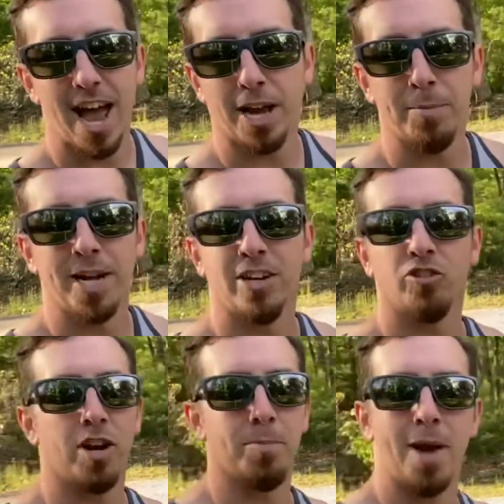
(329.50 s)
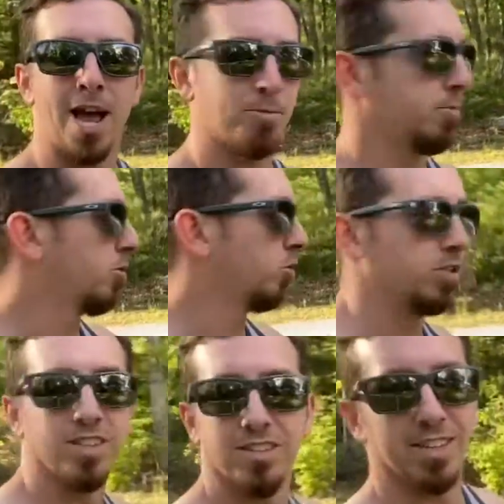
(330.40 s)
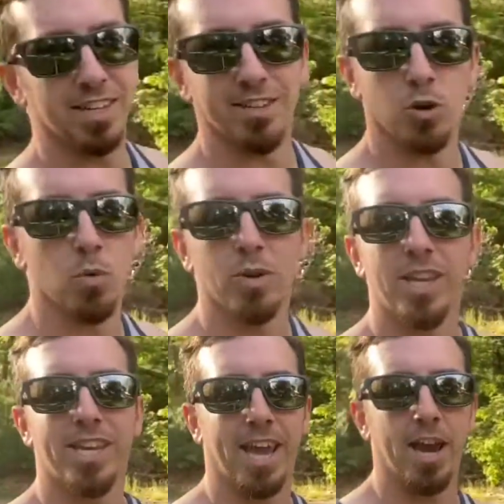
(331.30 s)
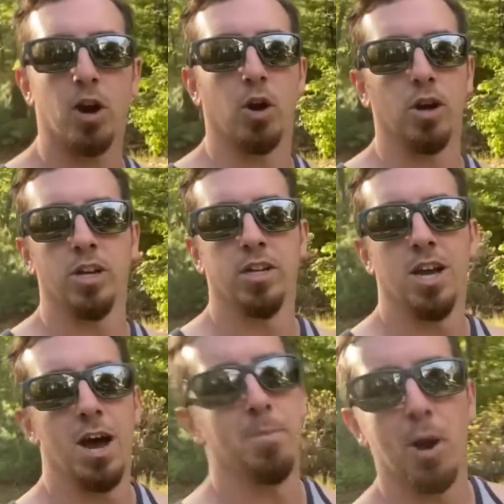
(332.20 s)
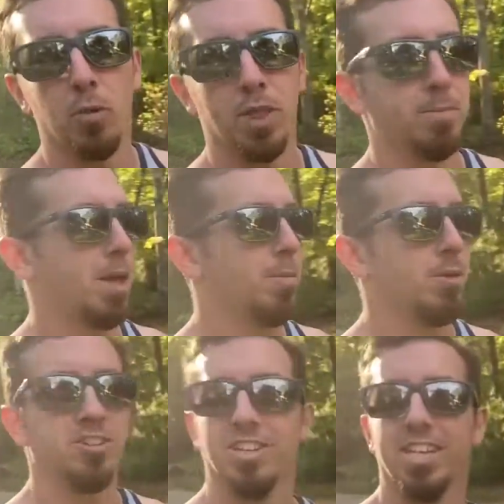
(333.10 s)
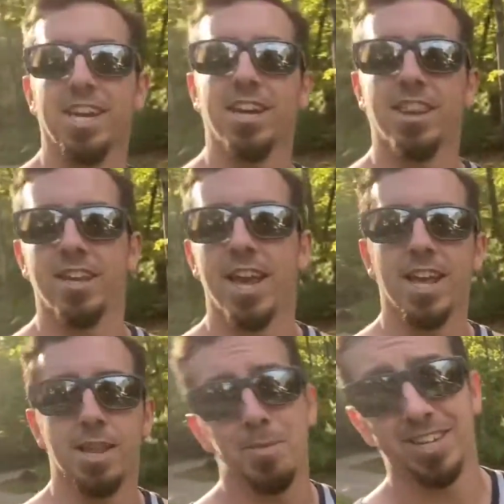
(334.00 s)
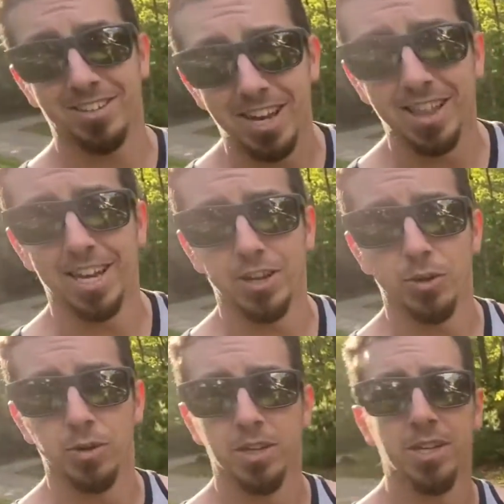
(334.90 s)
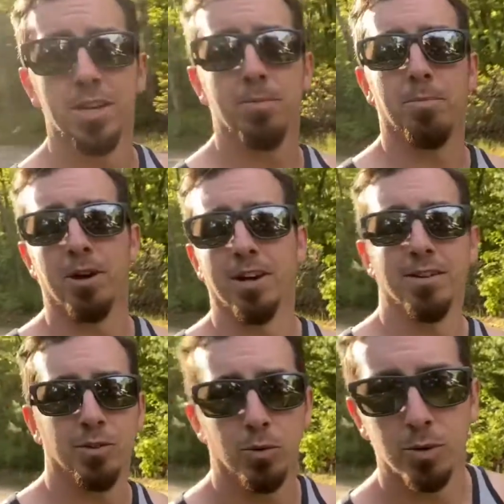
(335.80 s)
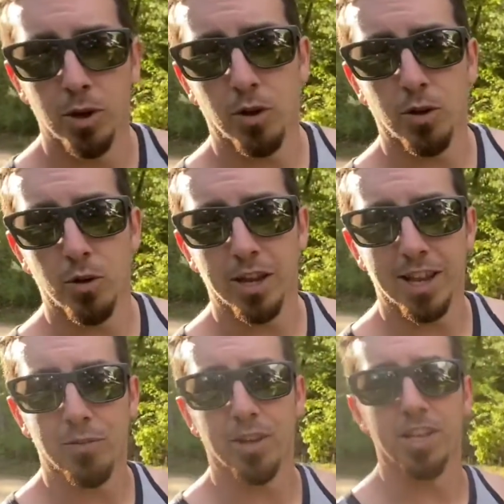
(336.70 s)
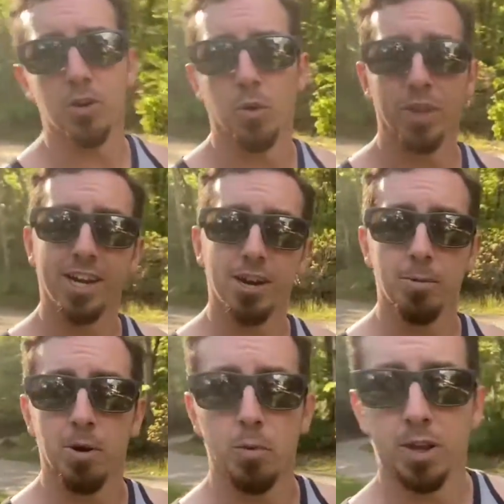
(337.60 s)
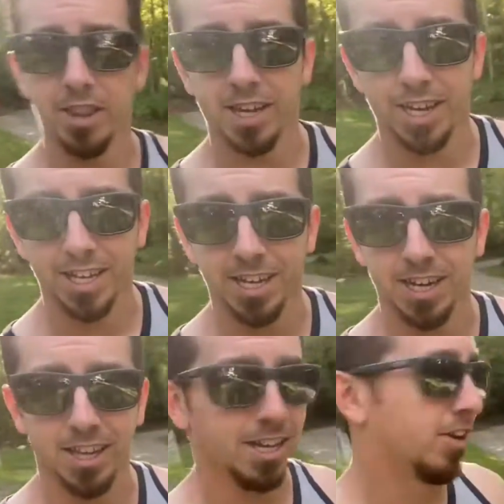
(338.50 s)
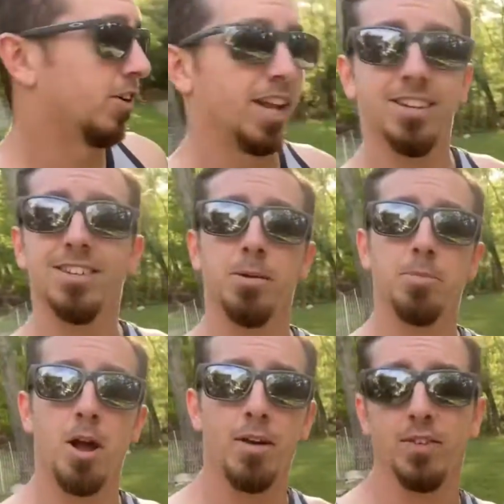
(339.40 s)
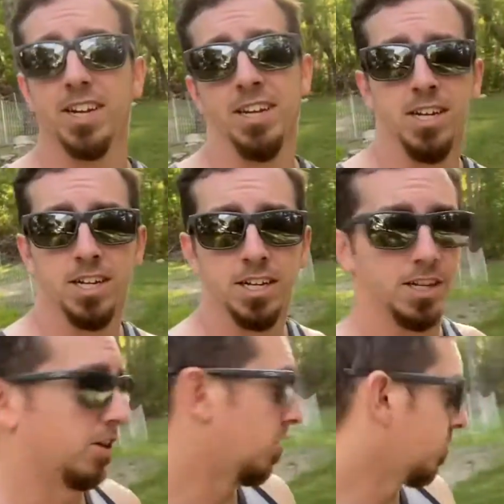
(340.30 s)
them in, try to mass produce these things and don't really care about them that much at the end of the day. They might say they do, but we all know that they really don't. They care about one thing at the end of the year, and that's their profit, you know.